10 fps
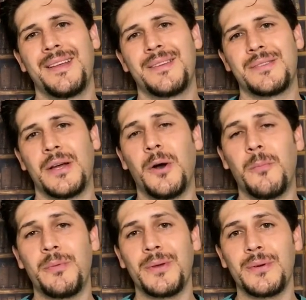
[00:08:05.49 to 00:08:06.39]
So I
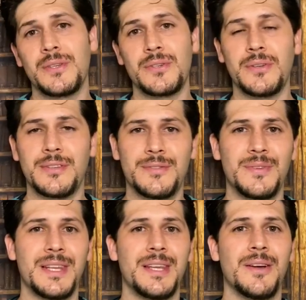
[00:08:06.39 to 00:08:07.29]
hope you enjoy this
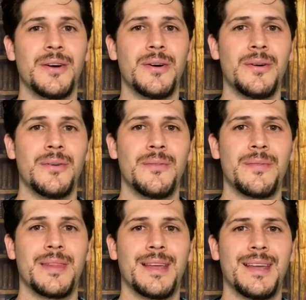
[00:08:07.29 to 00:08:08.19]
video
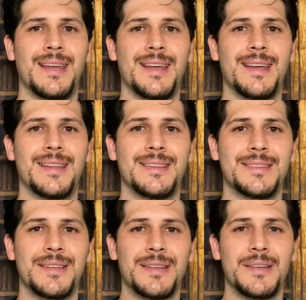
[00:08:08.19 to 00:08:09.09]
and
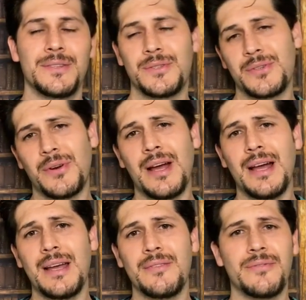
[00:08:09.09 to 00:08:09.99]

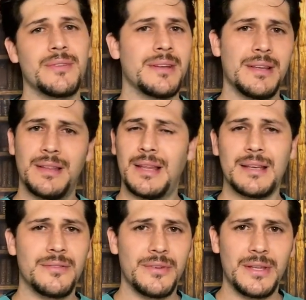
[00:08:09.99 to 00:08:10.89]
subscribe,
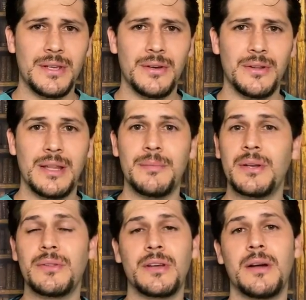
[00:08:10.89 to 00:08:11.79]
like the video let me
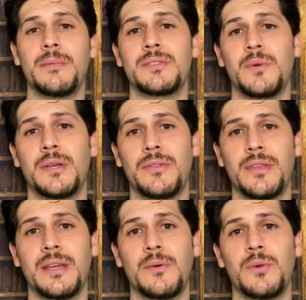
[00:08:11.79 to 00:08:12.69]
know in the comments what you
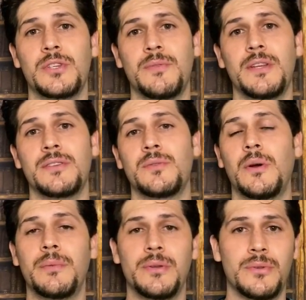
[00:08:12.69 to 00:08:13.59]
think which videos you
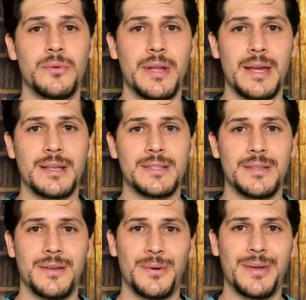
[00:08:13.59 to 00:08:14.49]
want me to do next
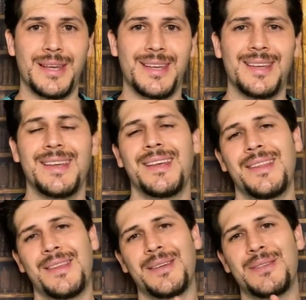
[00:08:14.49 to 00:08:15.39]
okay
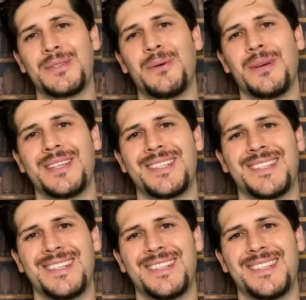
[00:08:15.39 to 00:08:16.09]
thank you so much